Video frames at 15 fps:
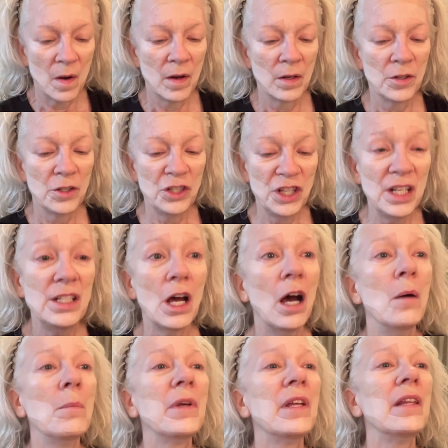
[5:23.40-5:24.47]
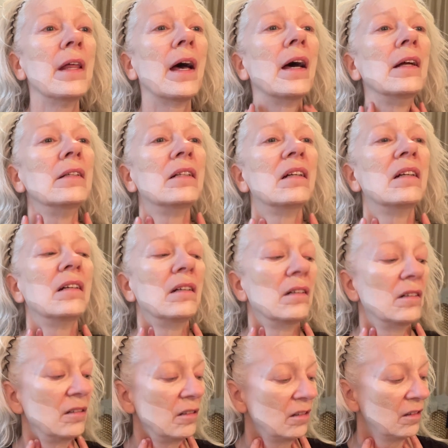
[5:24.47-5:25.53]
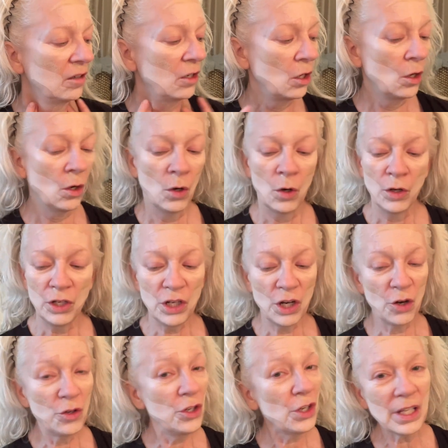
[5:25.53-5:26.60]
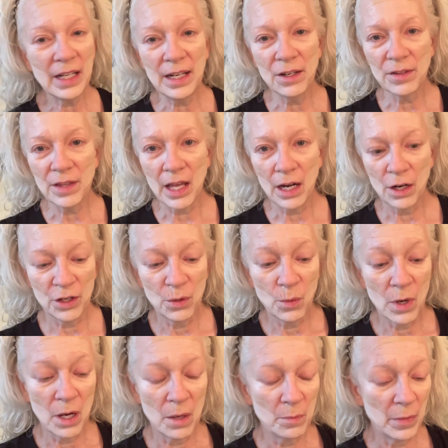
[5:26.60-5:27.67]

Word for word: She taught me that. You know, you can hear that all you want,